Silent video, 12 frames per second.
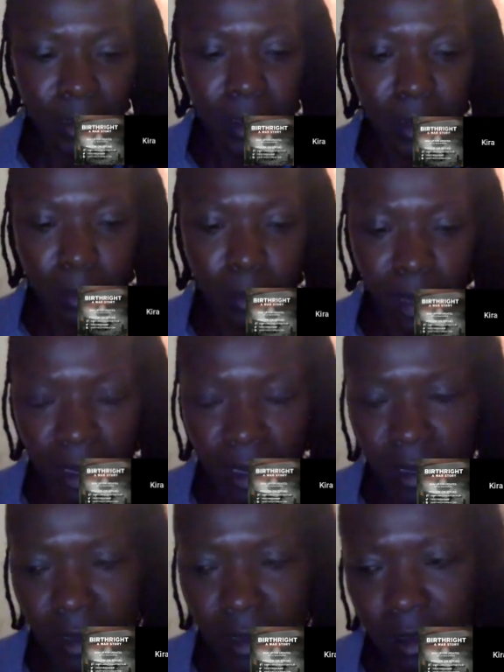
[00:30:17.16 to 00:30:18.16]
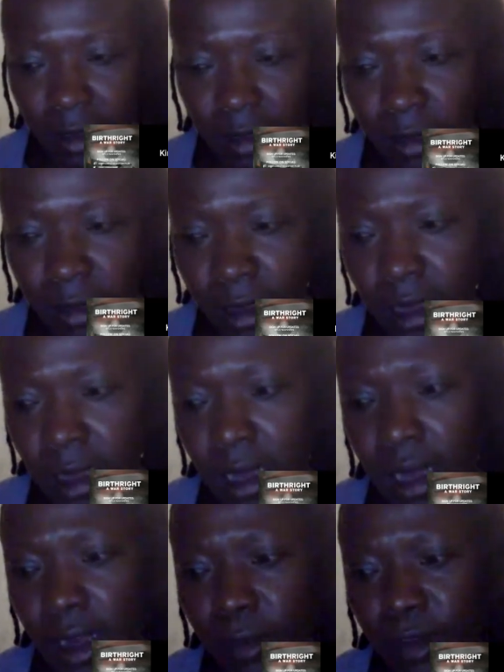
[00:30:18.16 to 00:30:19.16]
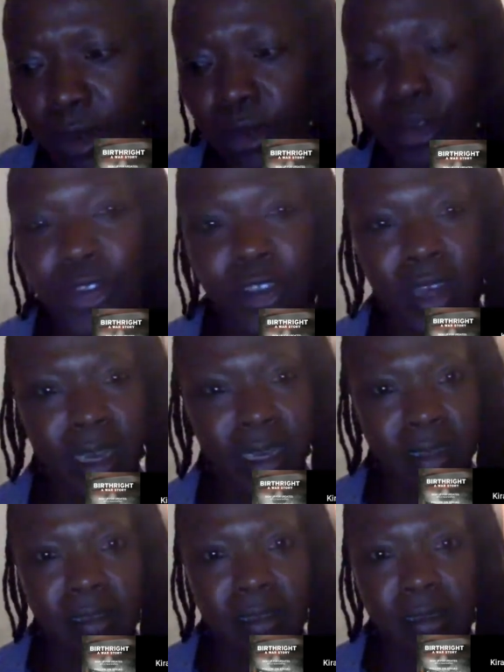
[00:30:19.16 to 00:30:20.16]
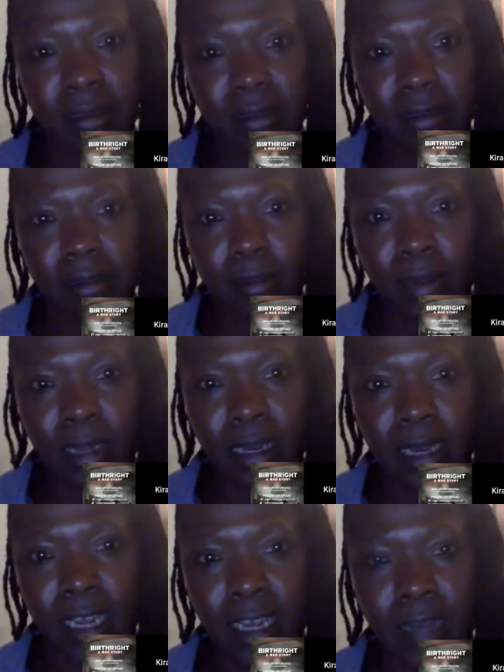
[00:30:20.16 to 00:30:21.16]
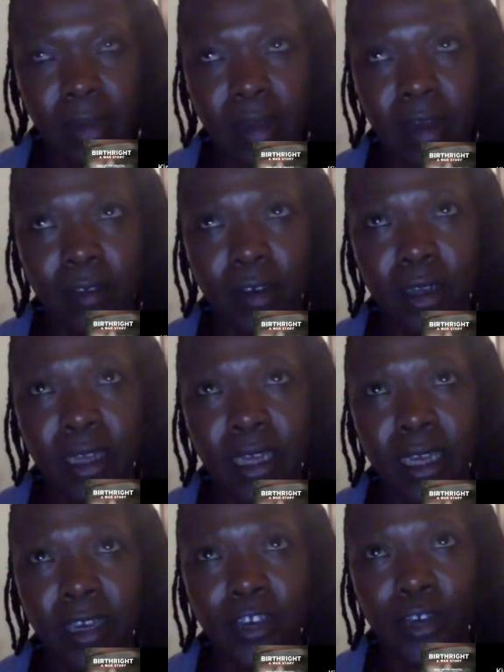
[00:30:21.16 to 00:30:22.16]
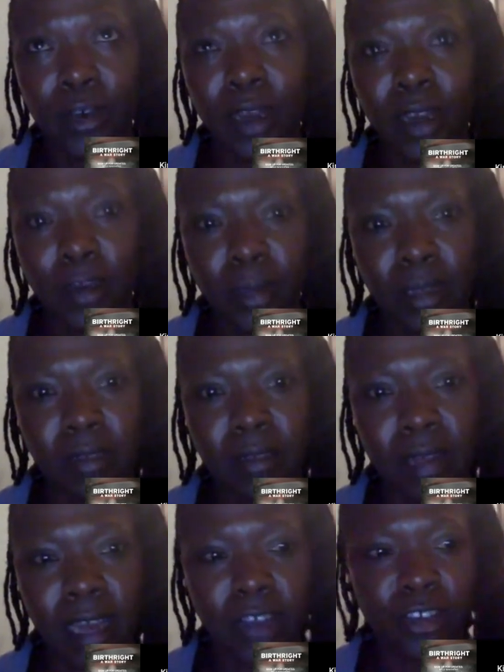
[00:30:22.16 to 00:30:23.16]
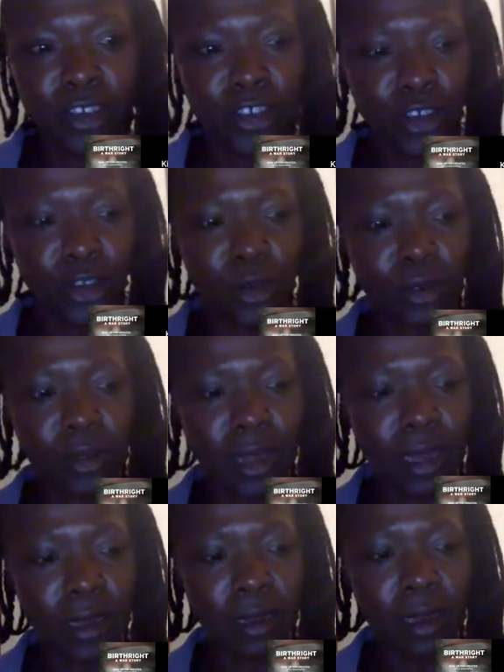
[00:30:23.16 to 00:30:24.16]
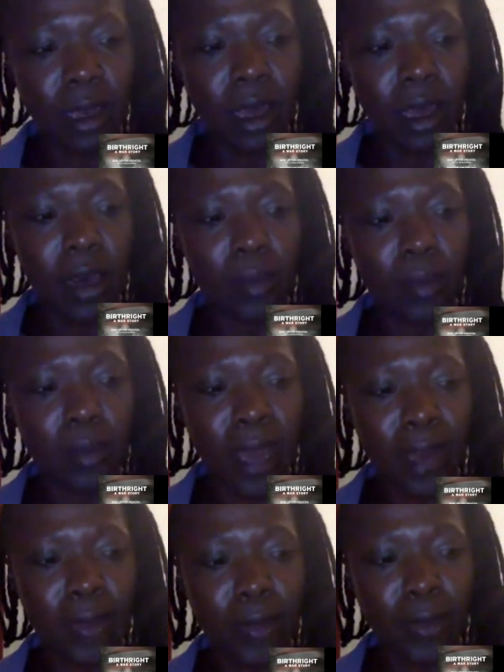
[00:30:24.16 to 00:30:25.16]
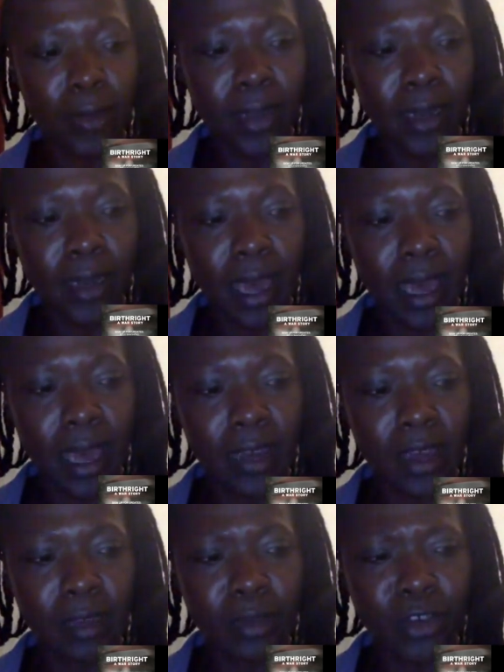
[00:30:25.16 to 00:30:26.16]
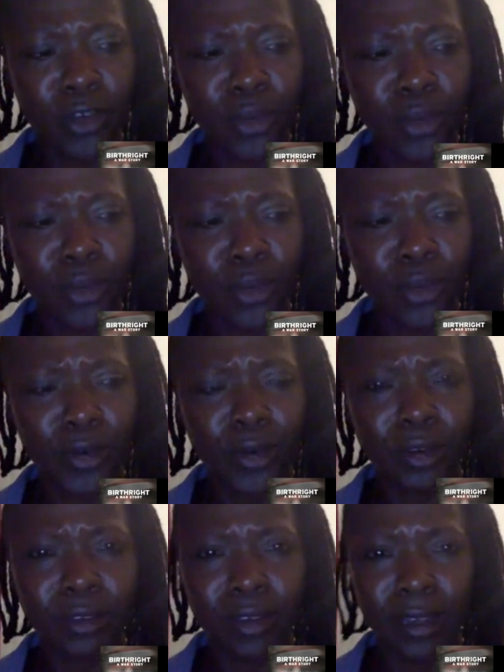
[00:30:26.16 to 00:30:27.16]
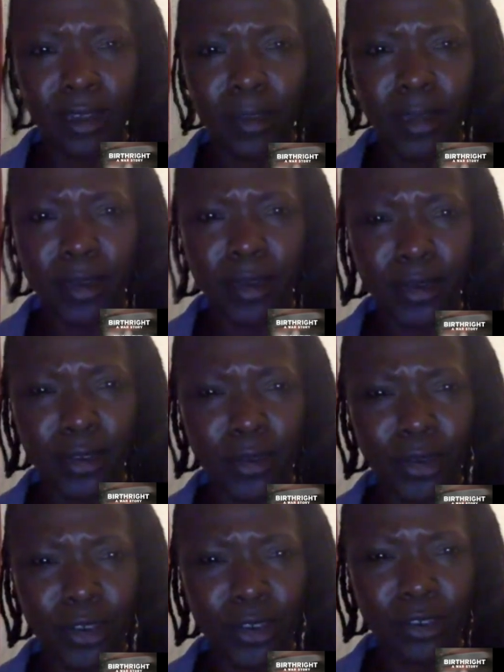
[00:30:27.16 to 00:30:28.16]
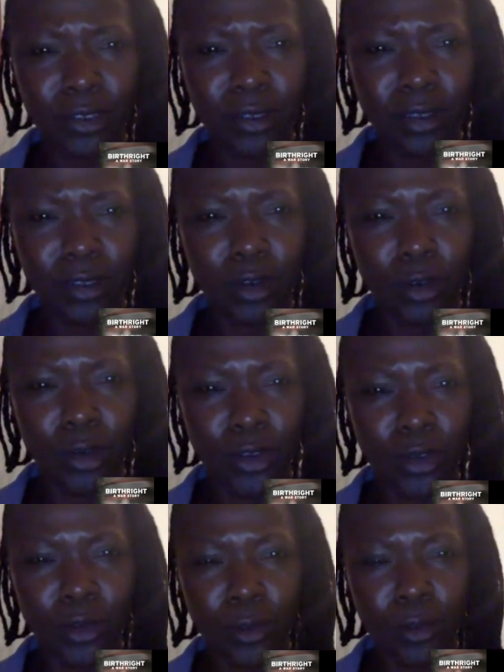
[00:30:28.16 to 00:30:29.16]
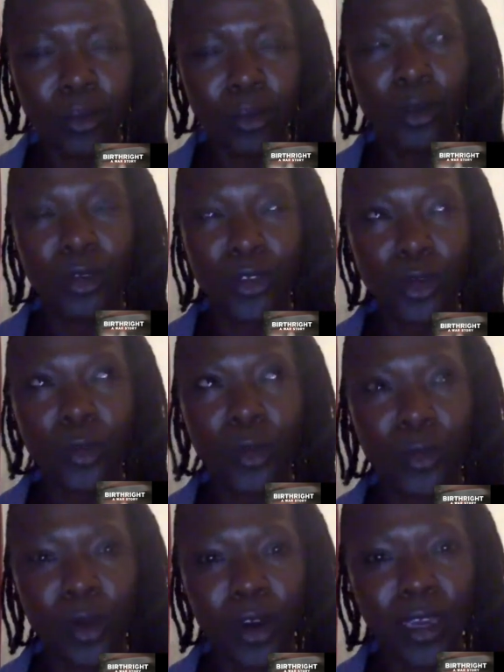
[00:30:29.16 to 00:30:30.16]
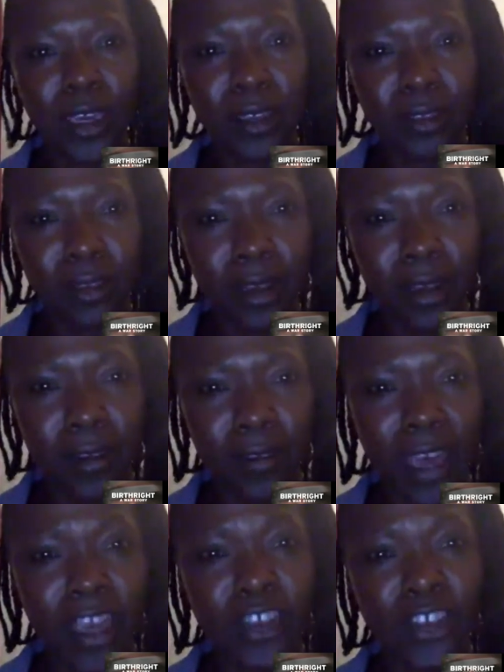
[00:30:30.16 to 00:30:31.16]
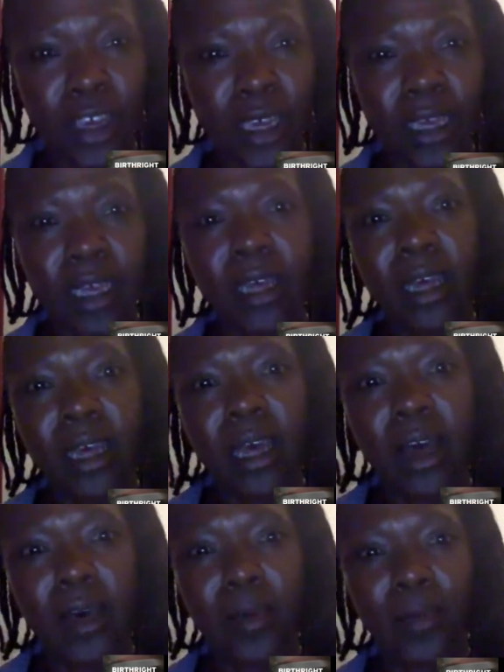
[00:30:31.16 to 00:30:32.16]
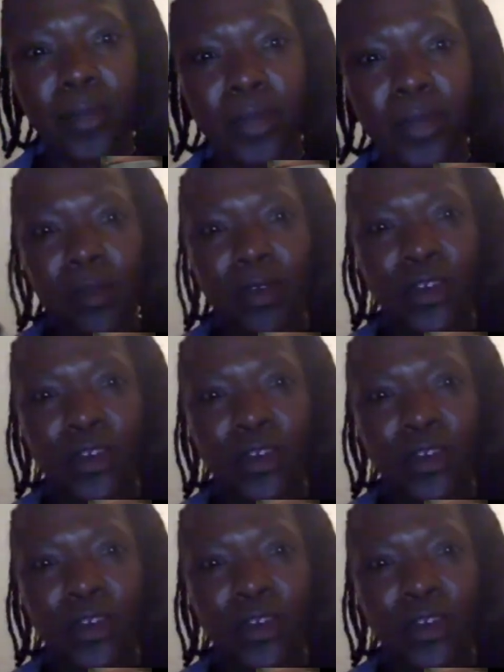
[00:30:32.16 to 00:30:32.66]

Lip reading: done by a social scientist by the name of Arlene Geronimus that actually showed that Black women had shorter telomeres, which is the chromosomal markings of aging. They were